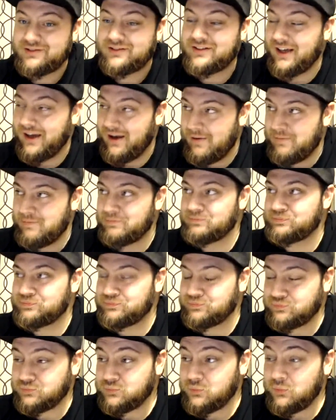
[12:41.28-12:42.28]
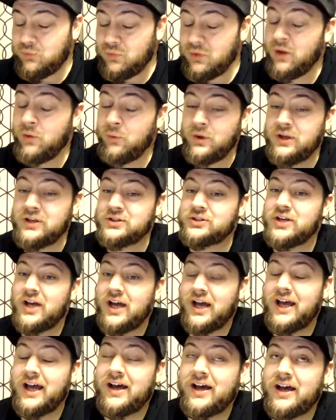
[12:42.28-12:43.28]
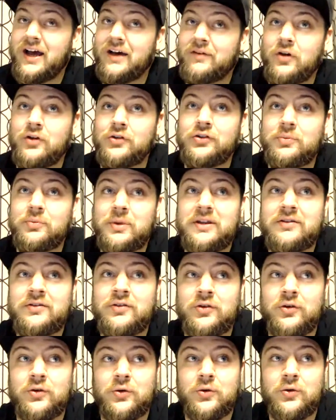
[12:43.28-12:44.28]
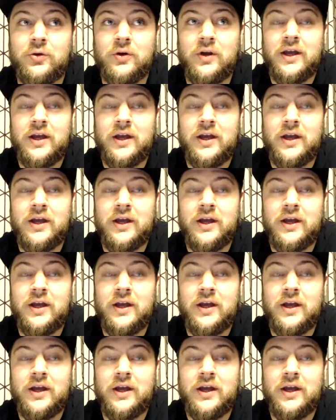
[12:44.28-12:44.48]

Yeah. Which I've also been to